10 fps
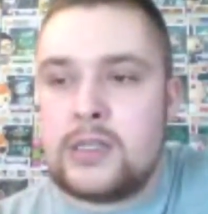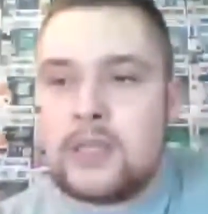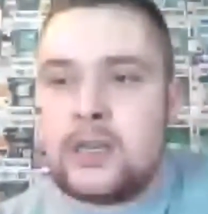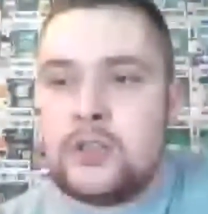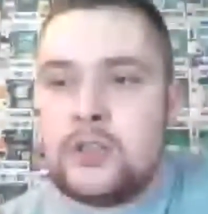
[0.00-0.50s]

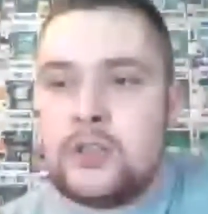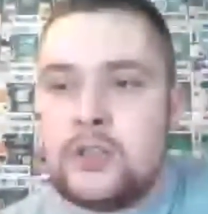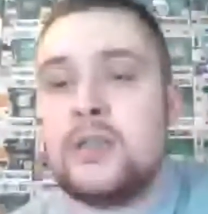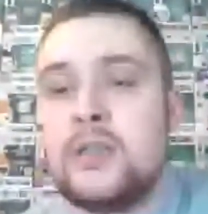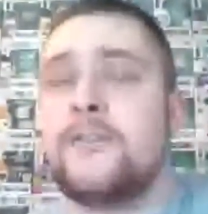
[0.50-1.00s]

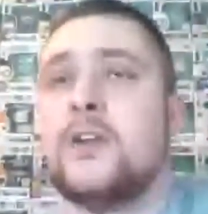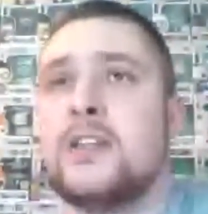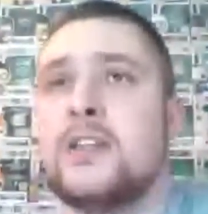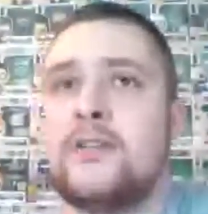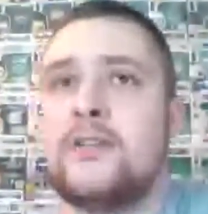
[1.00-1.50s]
It's
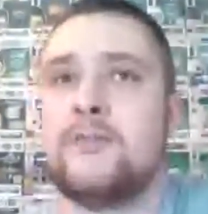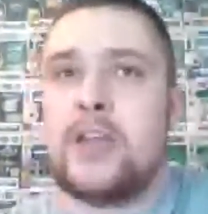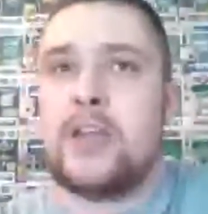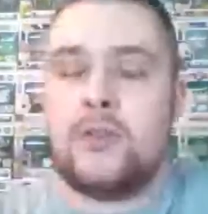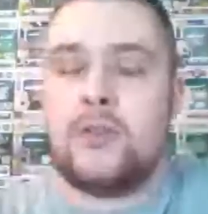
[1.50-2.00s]
not a
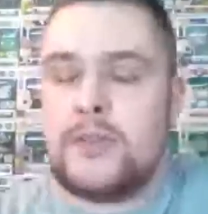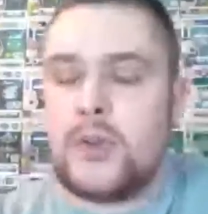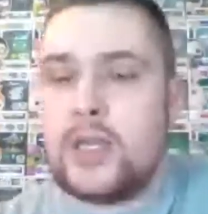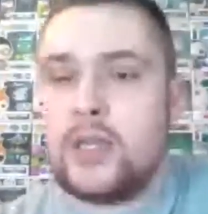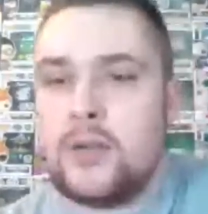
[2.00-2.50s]
regular name you would
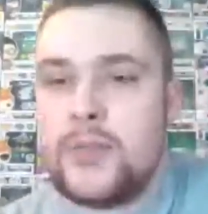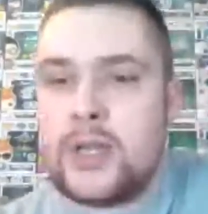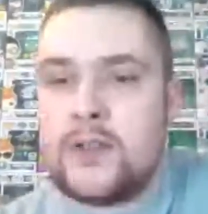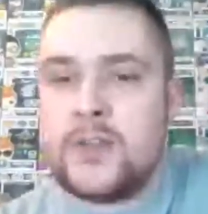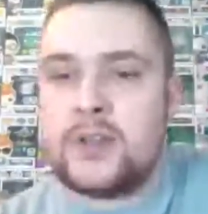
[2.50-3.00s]
hear, but
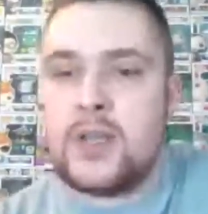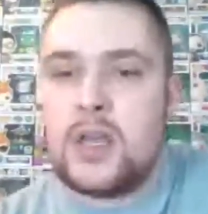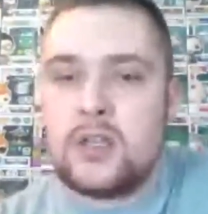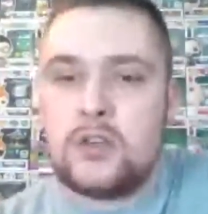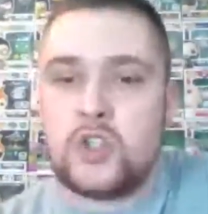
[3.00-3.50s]
if it
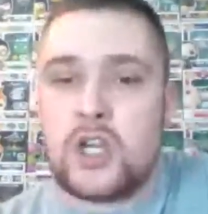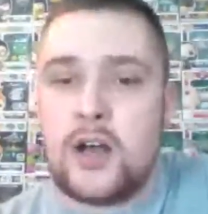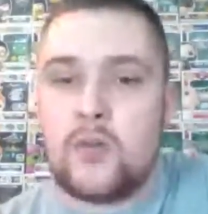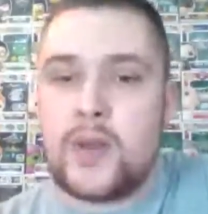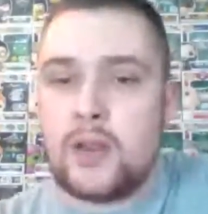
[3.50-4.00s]
Chicago
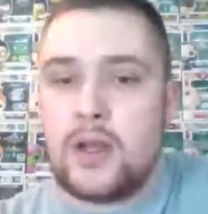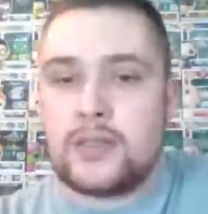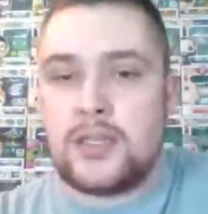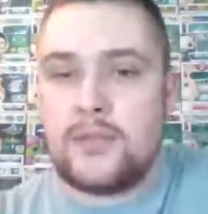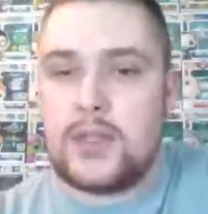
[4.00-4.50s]
meant a lot to
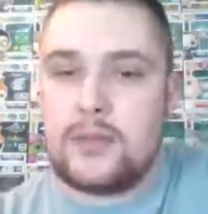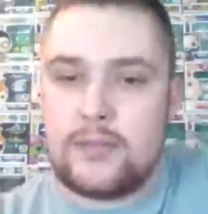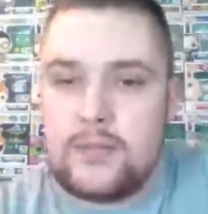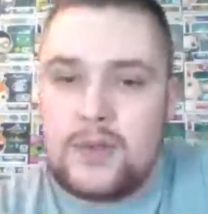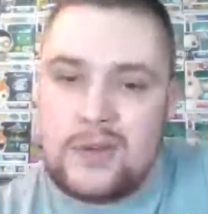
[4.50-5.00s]
him,
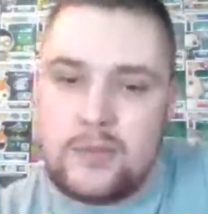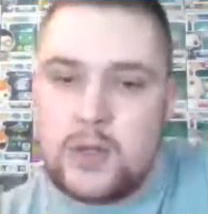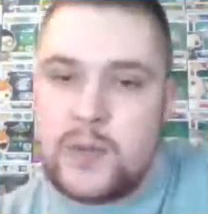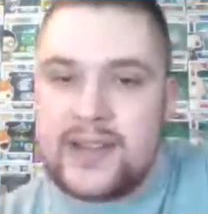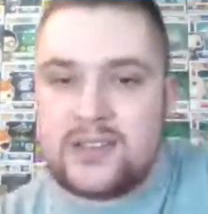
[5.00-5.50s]
then it
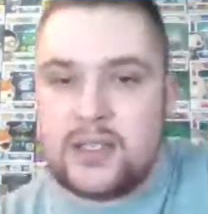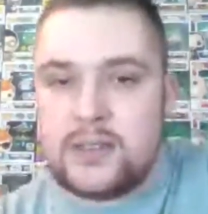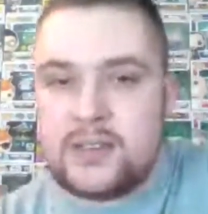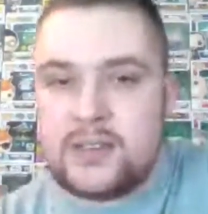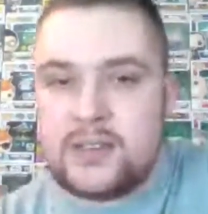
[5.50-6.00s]
makes sense.
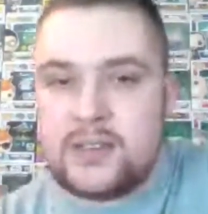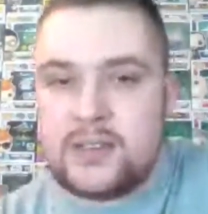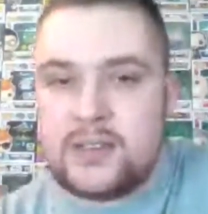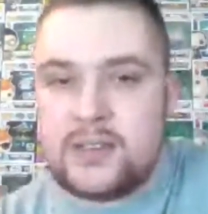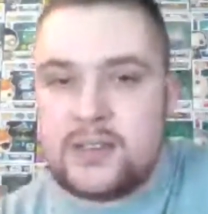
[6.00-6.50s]
Something
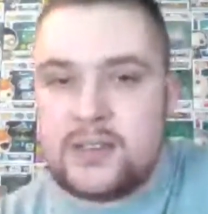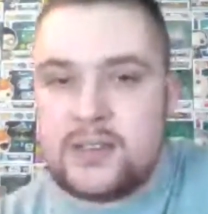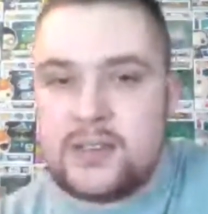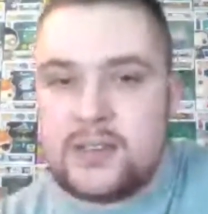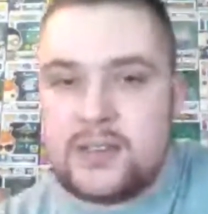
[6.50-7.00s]
different. I
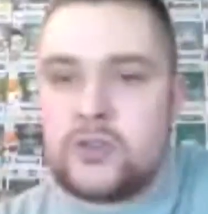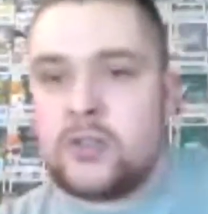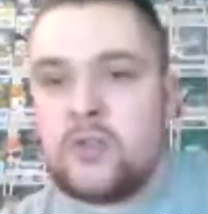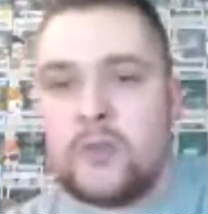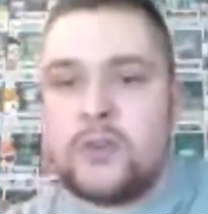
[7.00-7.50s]
haven't watched
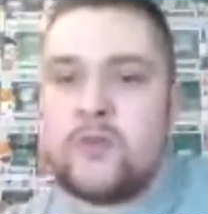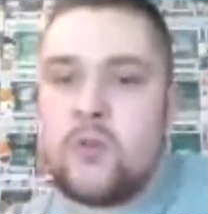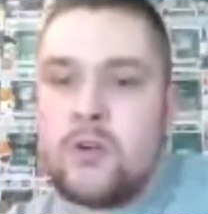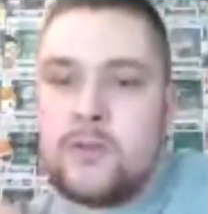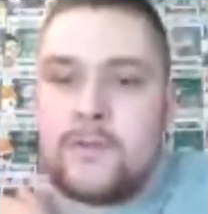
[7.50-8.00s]
Transformers
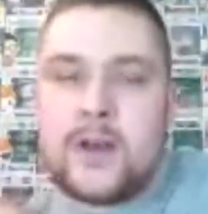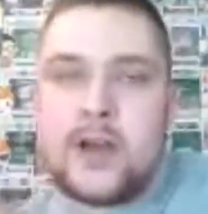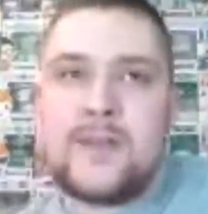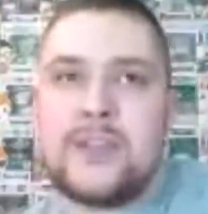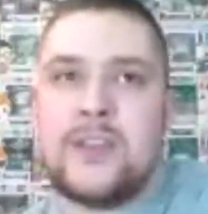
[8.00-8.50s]
4 or
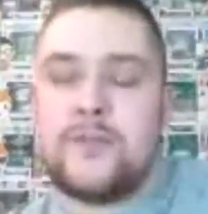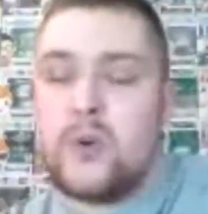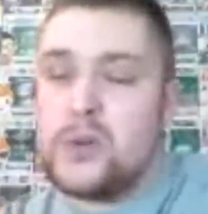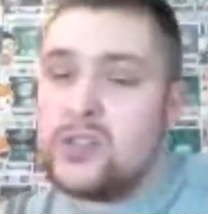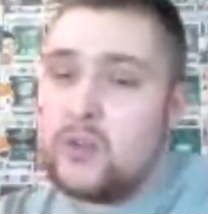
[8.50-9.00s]
5. I think 4
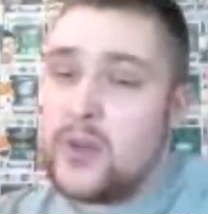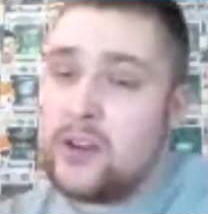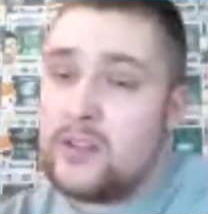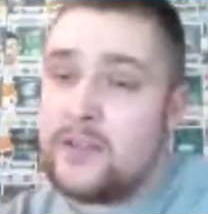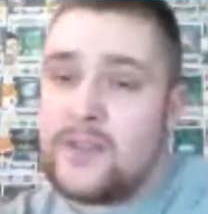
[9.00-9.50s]
is a little better
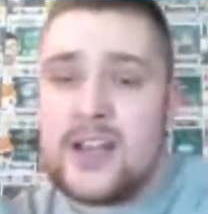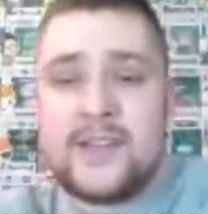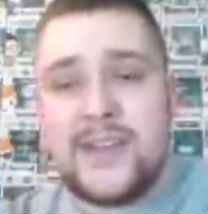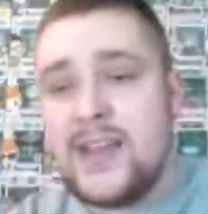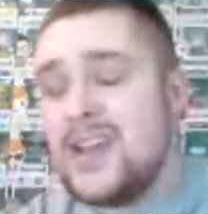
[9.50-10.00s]
than
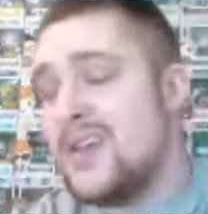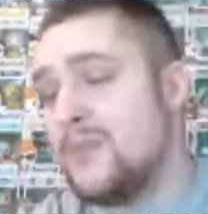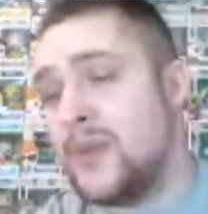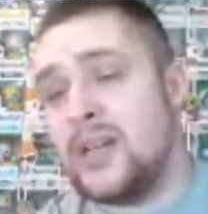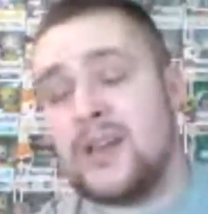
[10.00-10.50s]
5,
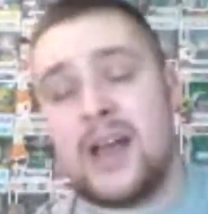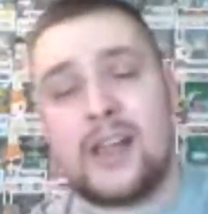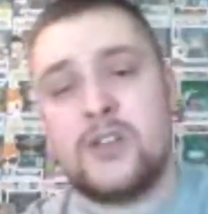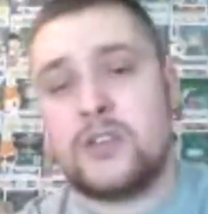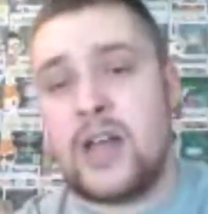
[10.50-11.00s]
but
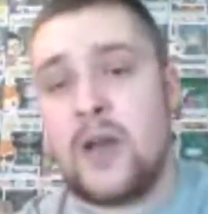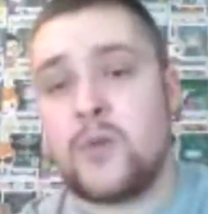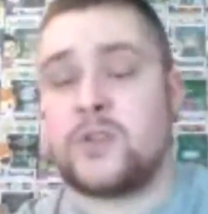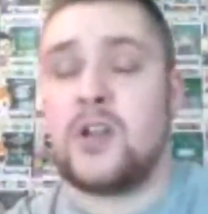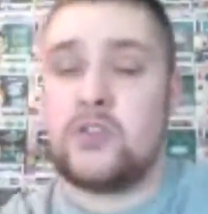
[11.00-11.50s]
I
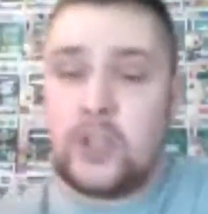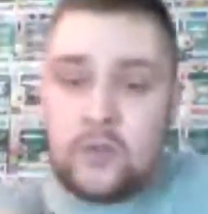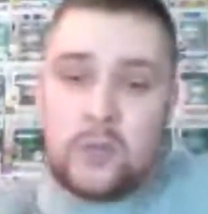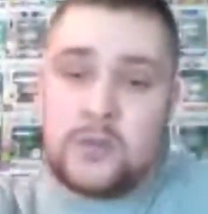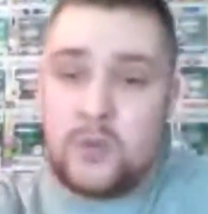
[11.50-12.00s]
saw
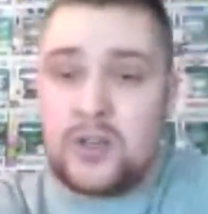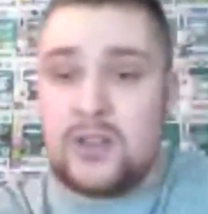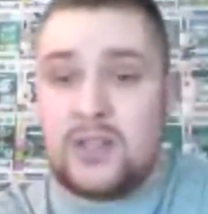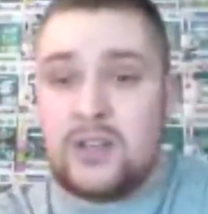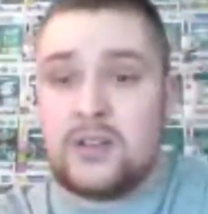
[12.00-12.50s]
Transformers 1 in
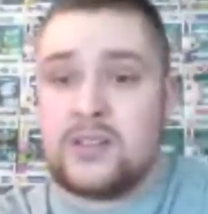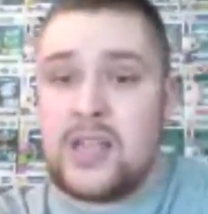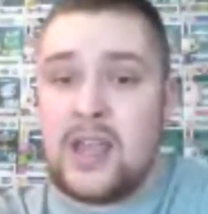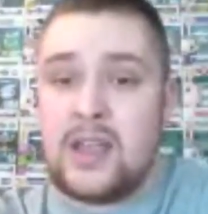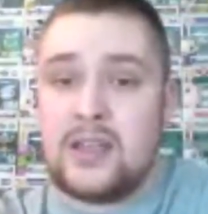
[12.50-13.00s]
theaters,
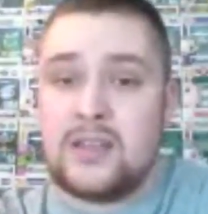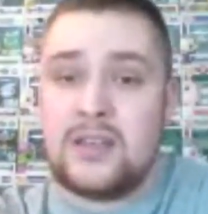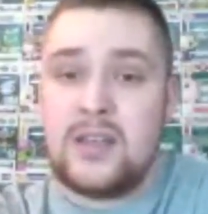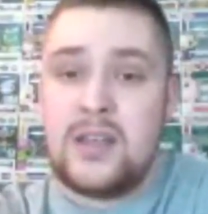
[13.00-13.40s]
and